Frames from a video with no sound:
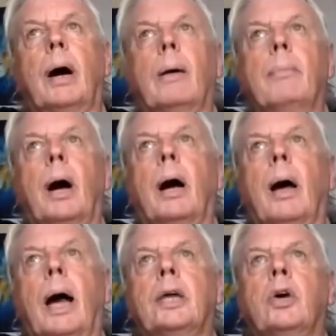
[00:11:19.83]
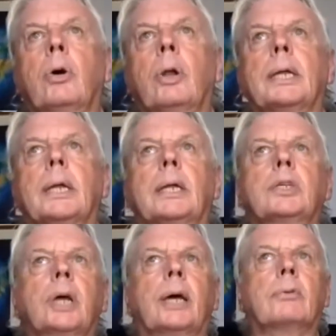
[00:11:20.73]
I, I call it in
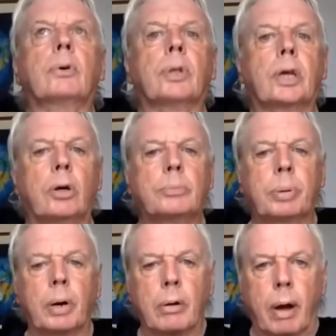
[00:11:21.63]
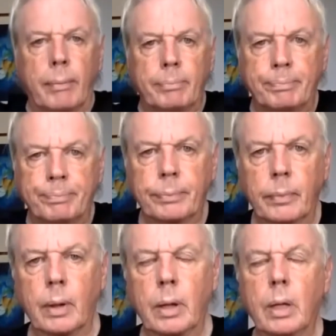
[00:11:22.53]
general the God program.
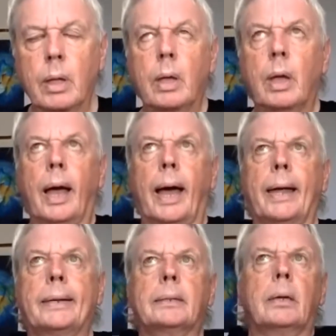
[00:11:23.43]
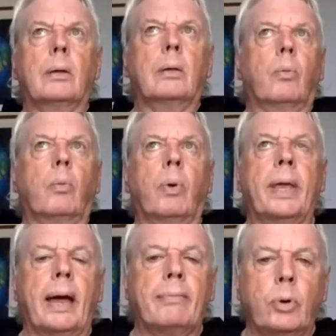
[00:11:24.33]
And we
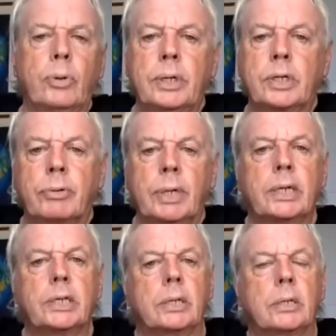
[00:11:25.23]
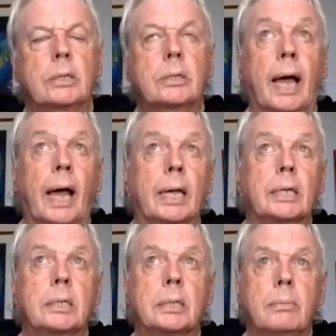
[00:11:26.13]
have all these religions,
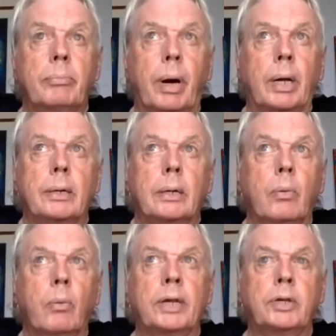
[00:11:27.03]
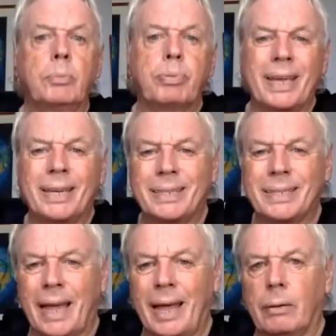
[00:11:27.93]
Alex, but when you break it
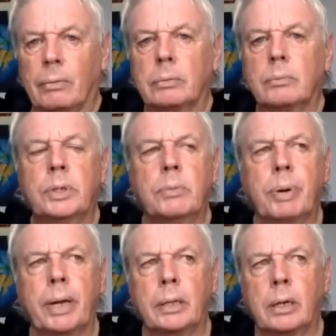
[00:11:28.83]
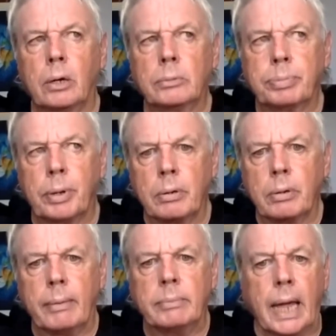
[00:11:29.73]
down, when you break the God
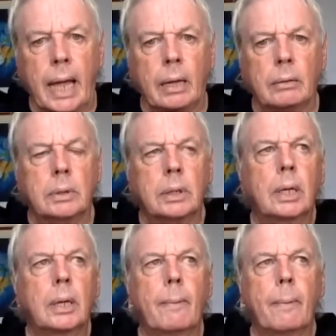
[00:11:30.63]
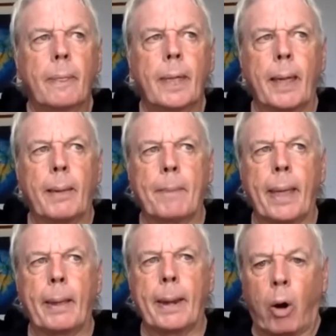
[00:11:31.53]
program down, it,
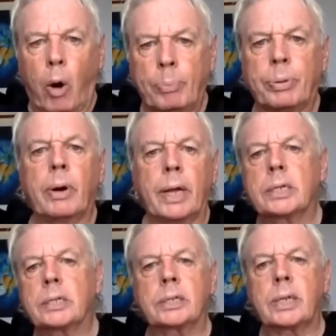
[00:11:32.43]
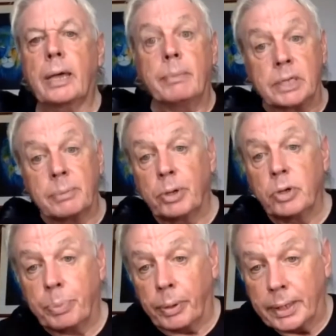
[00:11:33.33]
it operates the same. It's a
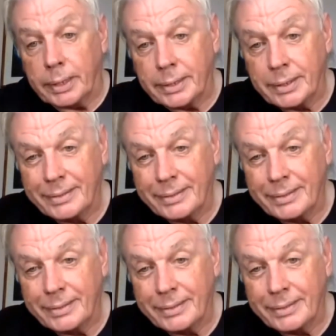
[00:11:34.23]
blueprint.